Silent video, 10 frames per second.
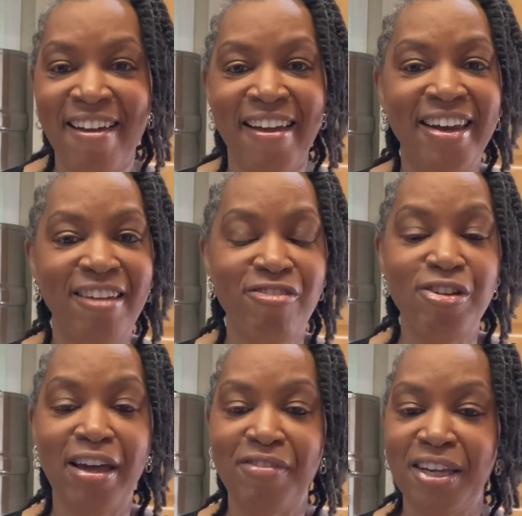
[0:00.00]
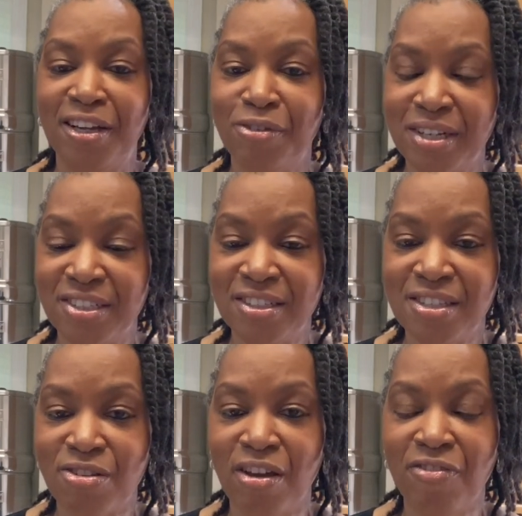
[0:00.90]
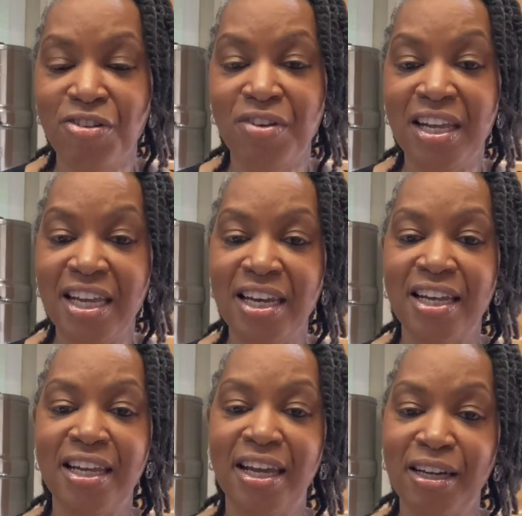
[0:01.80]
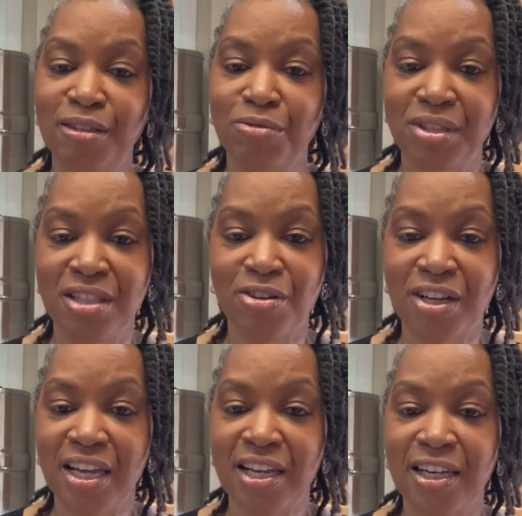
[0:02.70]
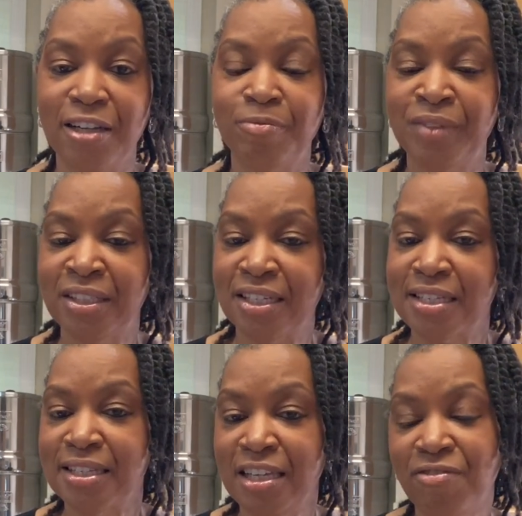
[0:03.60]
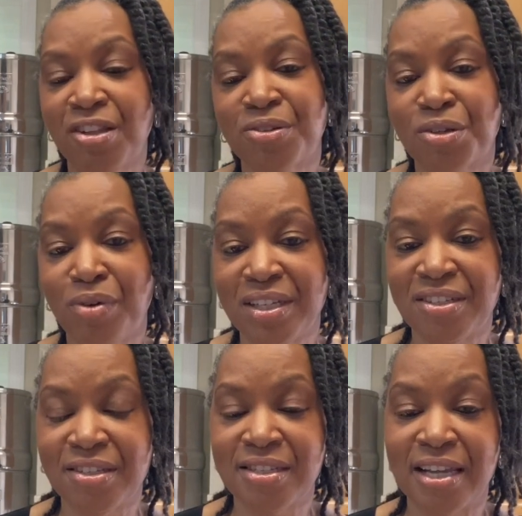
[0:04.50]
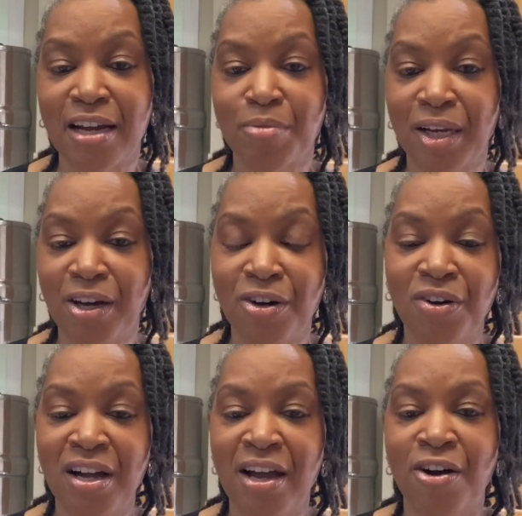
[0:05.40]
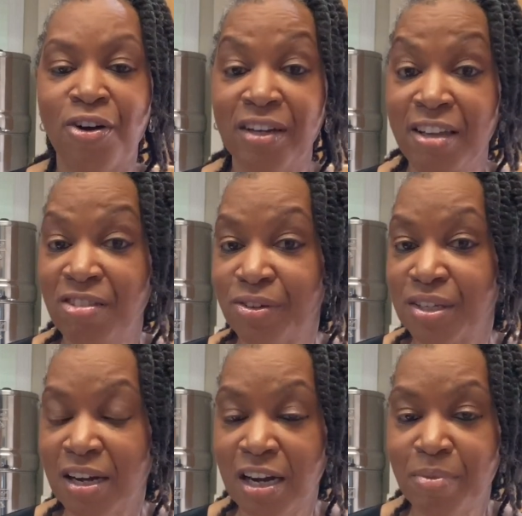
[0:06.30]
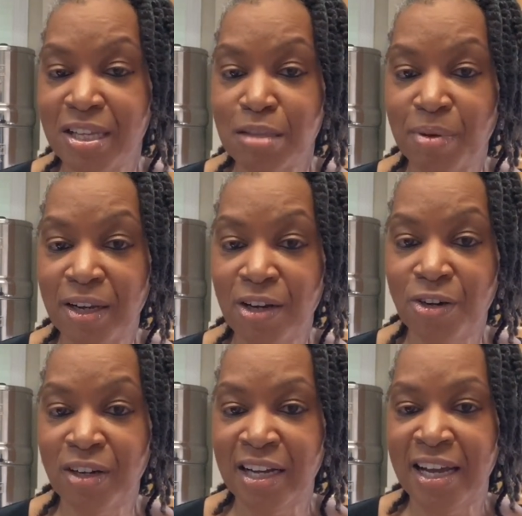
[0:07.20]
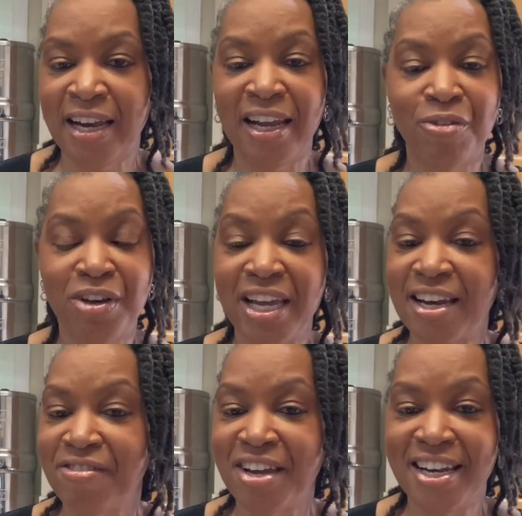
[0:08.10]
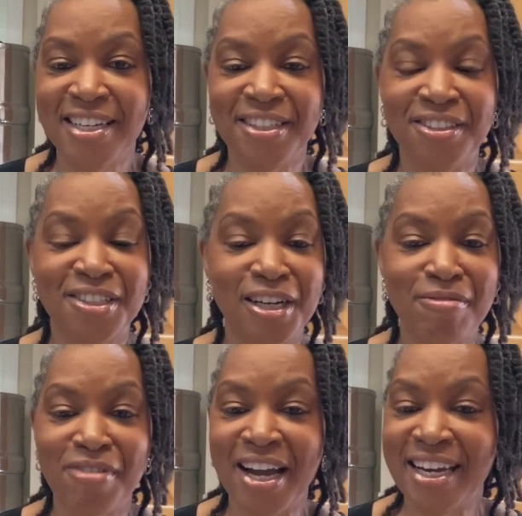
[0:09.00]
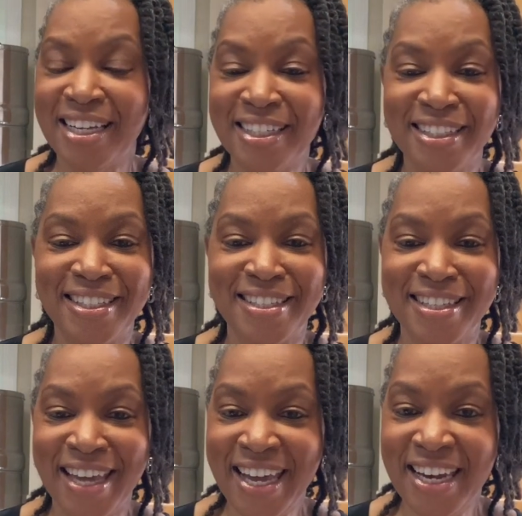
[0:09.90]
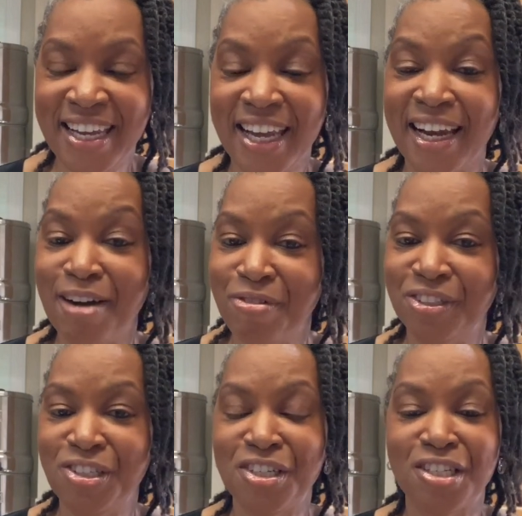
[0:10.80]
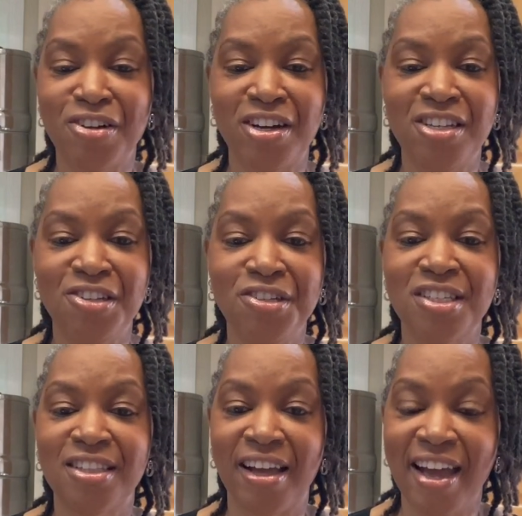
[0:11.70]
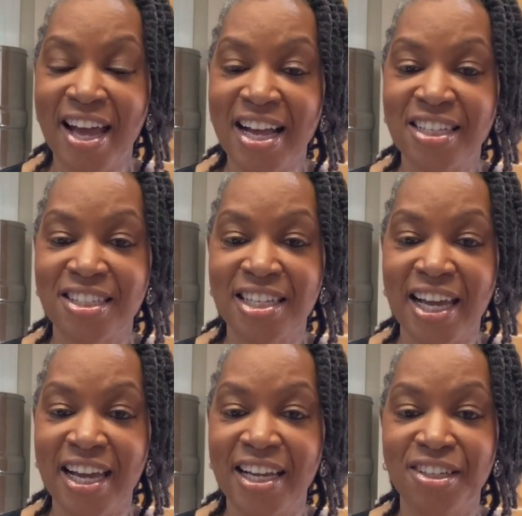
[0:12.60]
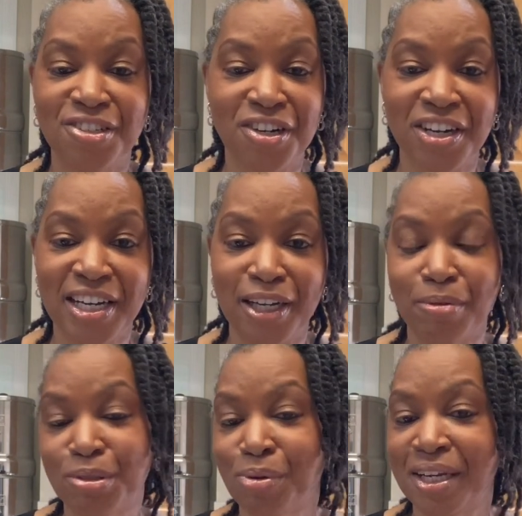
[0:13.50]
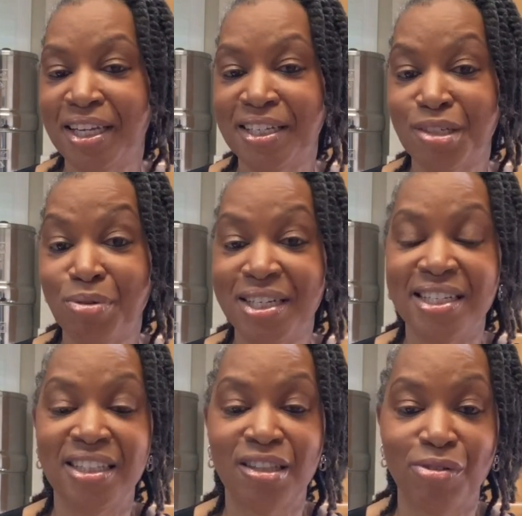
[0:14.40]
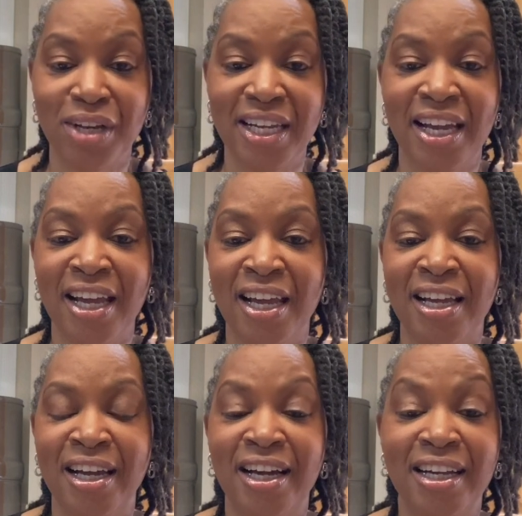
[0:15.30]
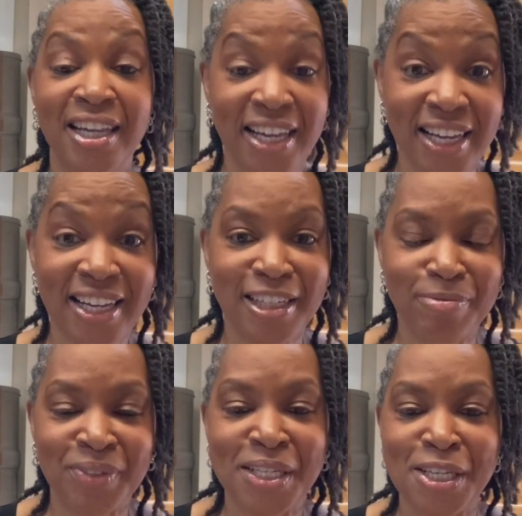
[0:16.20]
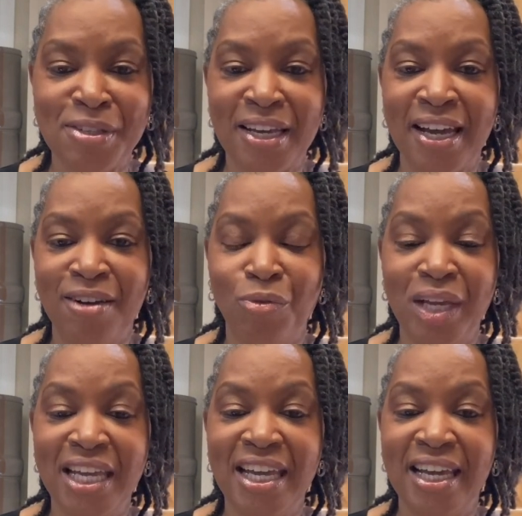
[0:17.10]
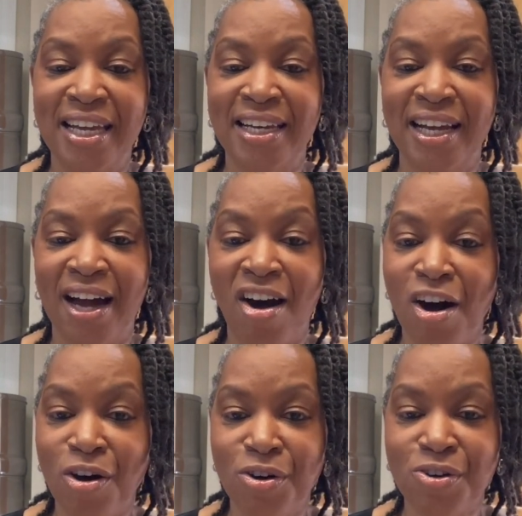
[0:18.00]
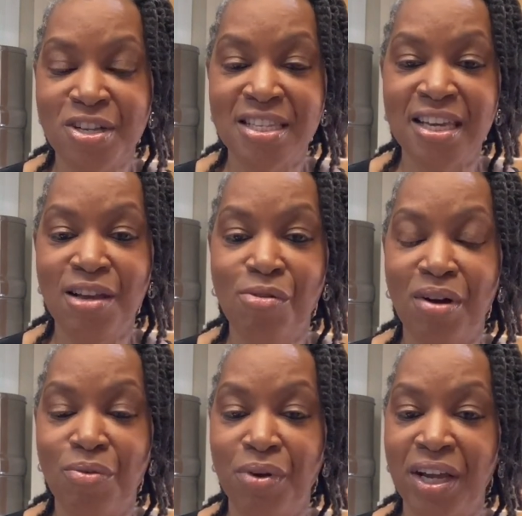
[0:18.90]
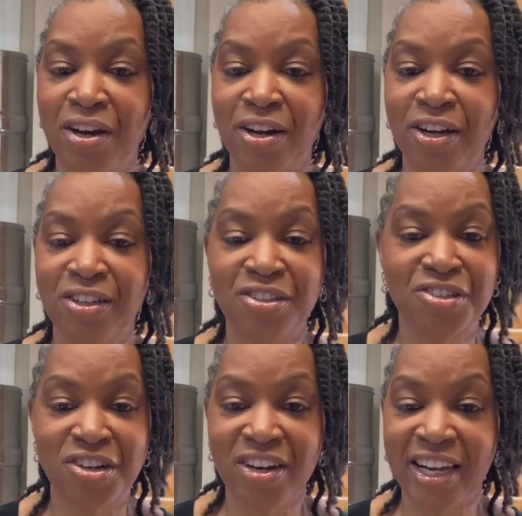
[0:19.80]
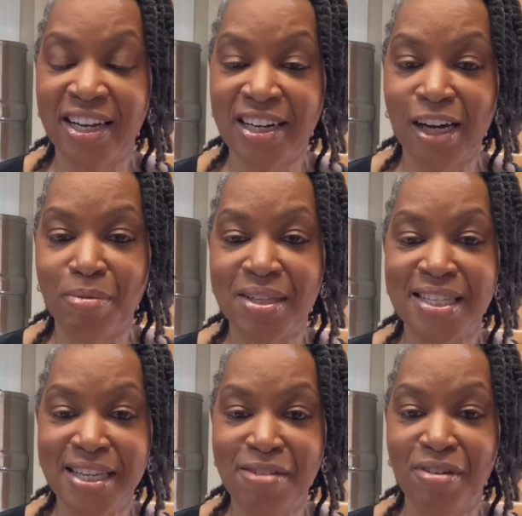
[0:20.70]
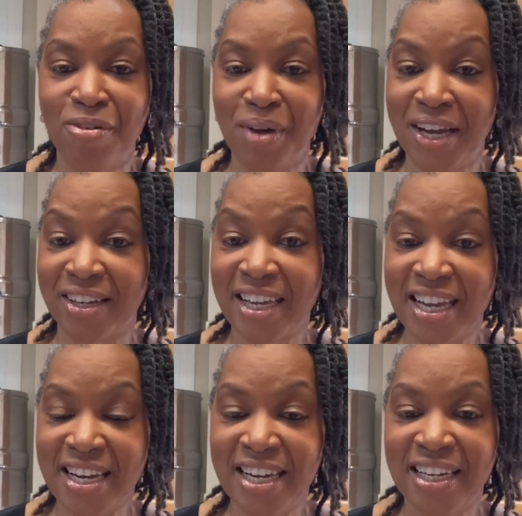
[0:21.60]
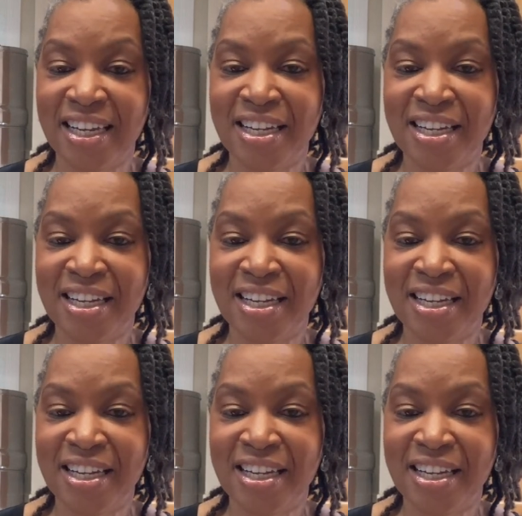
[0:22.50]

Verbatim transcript: And if you have any questions or if you need any help with your canning, just leave those questions down below or leave those comments below. Now we're getting ready to jump right into this canning and I want you to start using the hashtag jaritup2023. Again, so that we can all see what we are jarring up and see what we are canning.